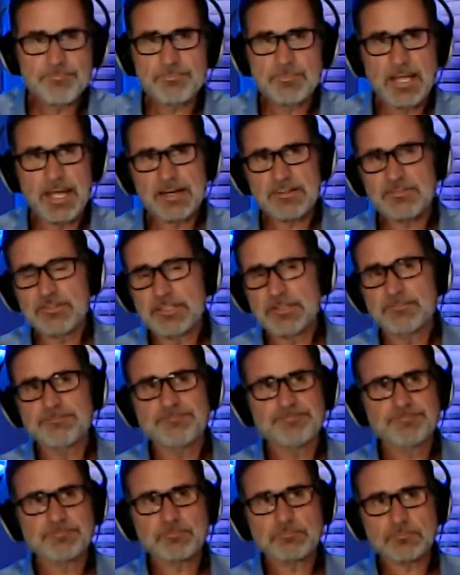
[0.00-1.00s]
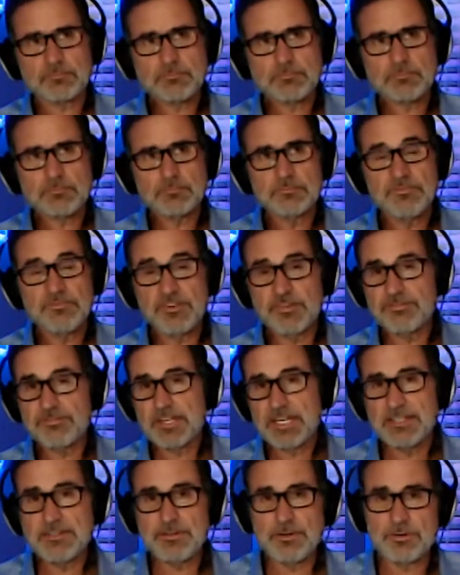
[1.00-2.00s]
Actually,
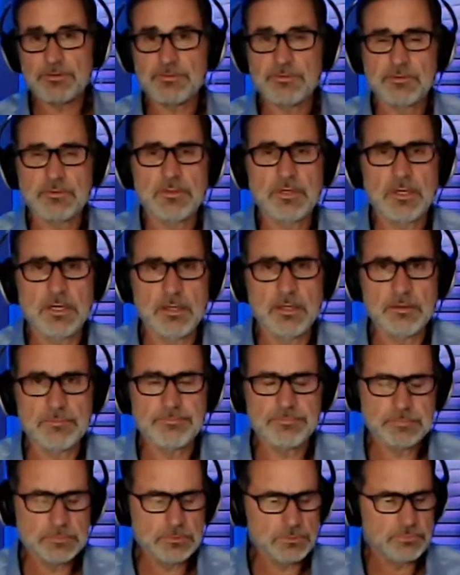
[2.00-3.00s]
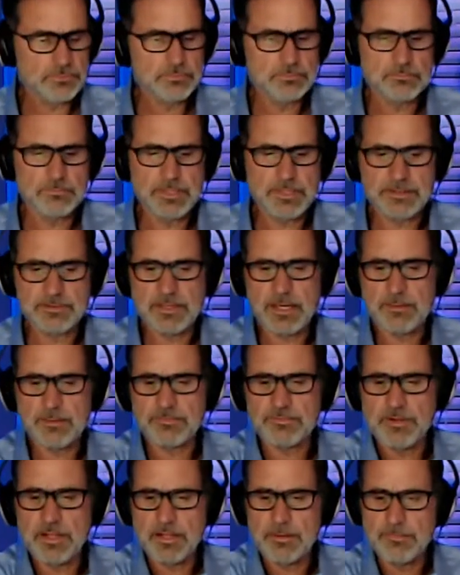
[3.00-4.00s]
15 years. Man,
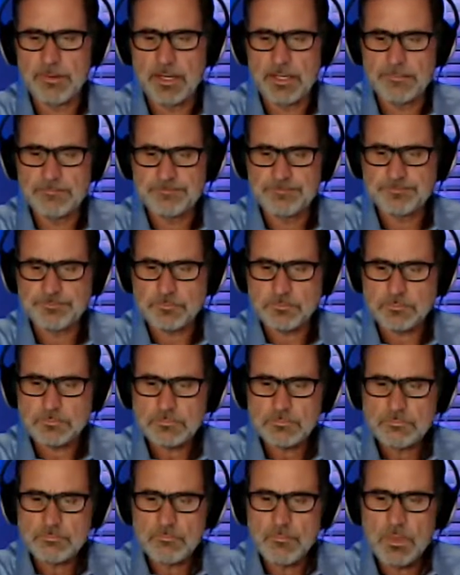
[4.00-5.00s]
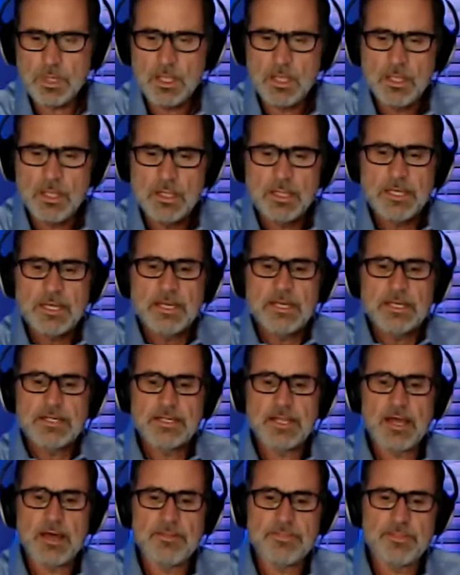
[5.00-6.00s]
time's flying by.
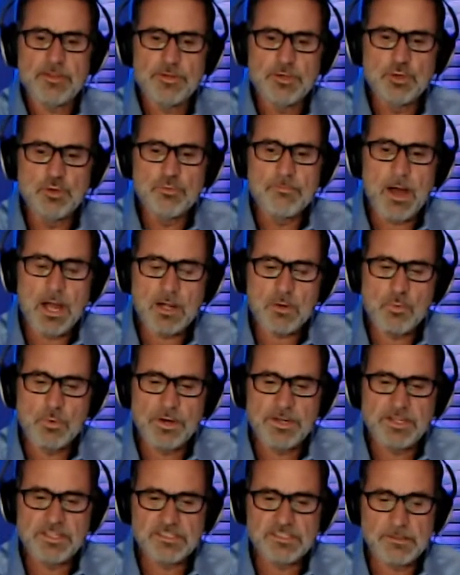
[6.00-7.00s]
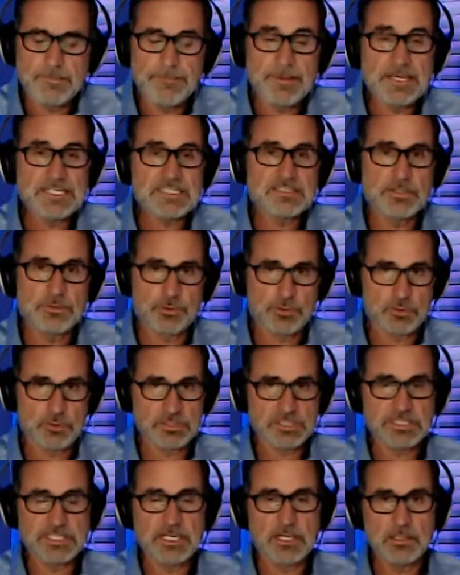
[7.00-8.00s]
Yeah, the new Mach 1 is a beast, and you're
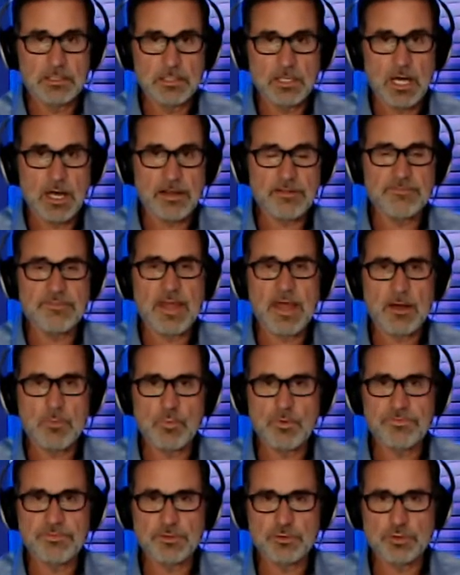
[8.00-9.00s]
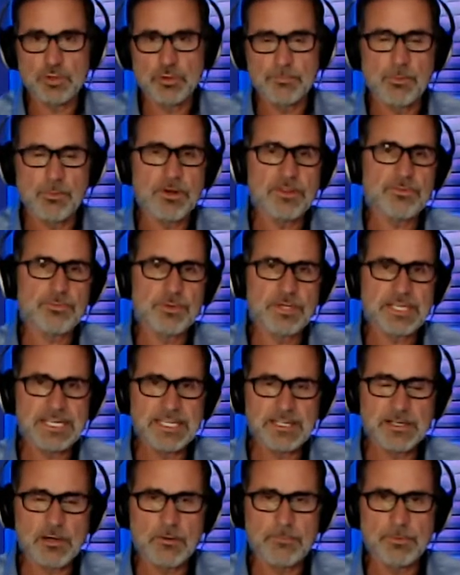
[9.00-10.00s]
going to see a lot of that with the 2.3
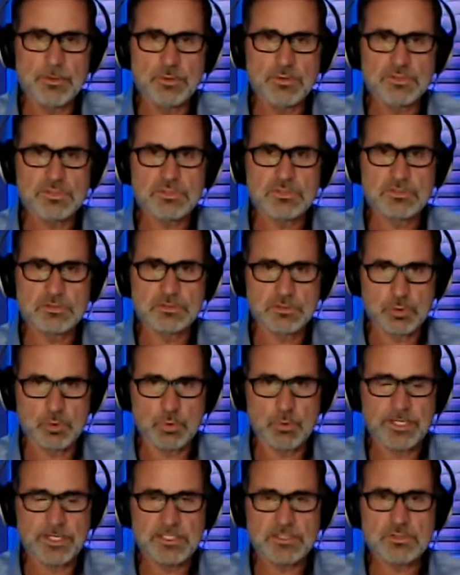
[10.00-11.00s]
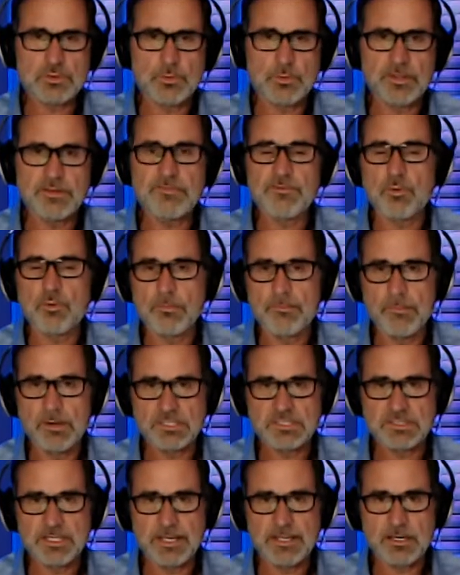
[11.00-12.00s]
EcoBoost 2024
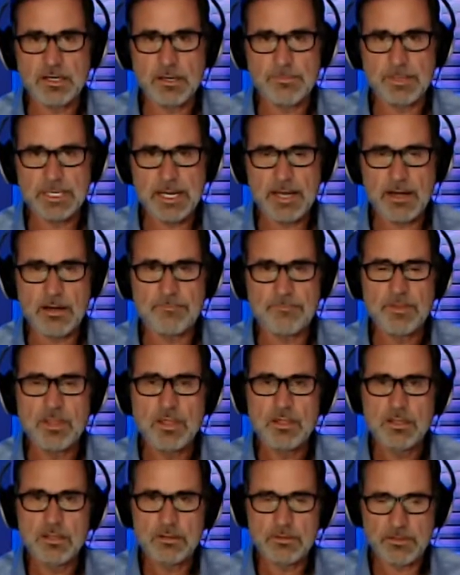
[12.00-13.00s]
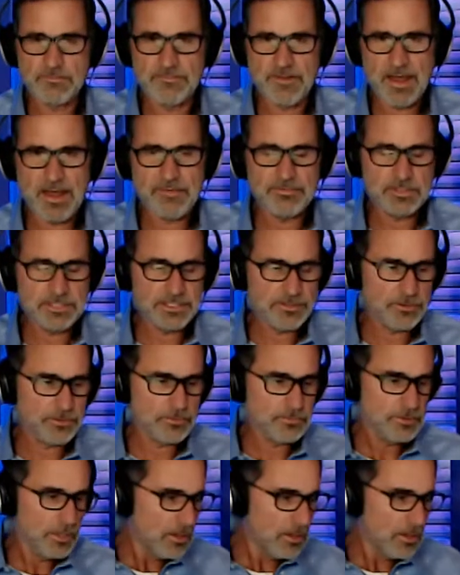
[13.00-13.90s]
Mustang coming out, the 5-liter.